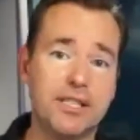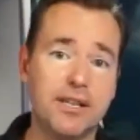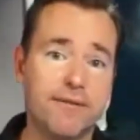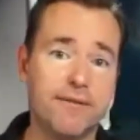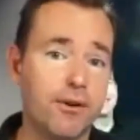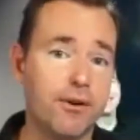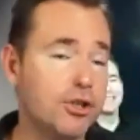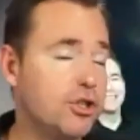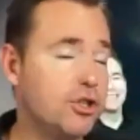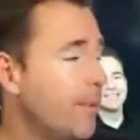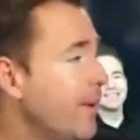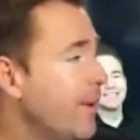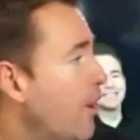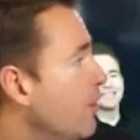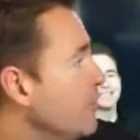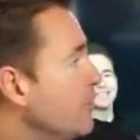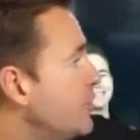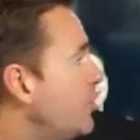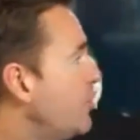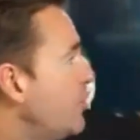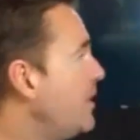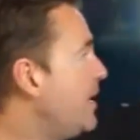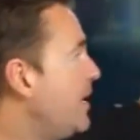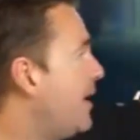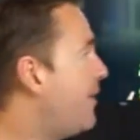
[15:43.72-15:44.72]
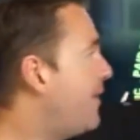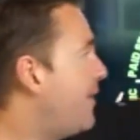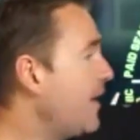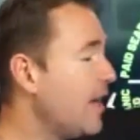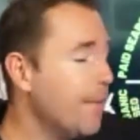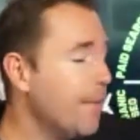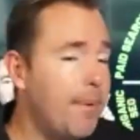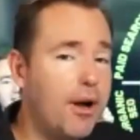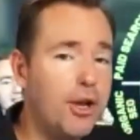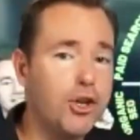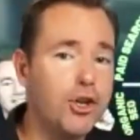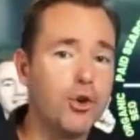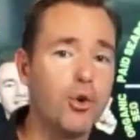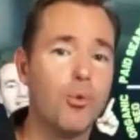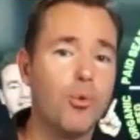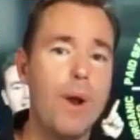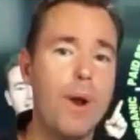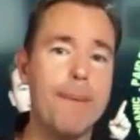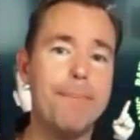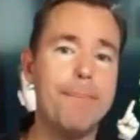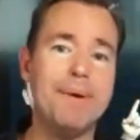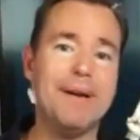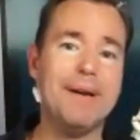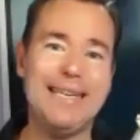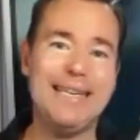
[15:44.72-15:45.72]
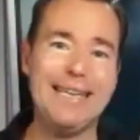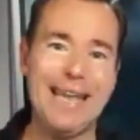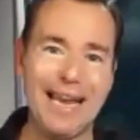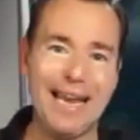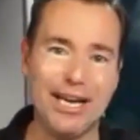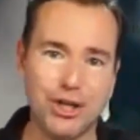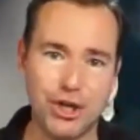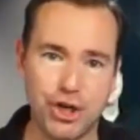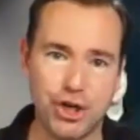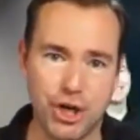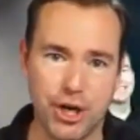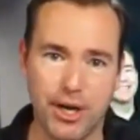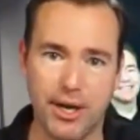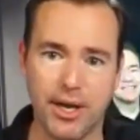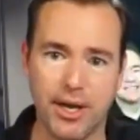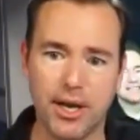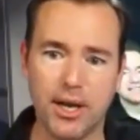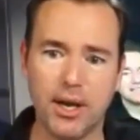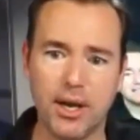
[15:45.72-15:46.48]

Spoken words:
conversion, we also need to think about your reputation,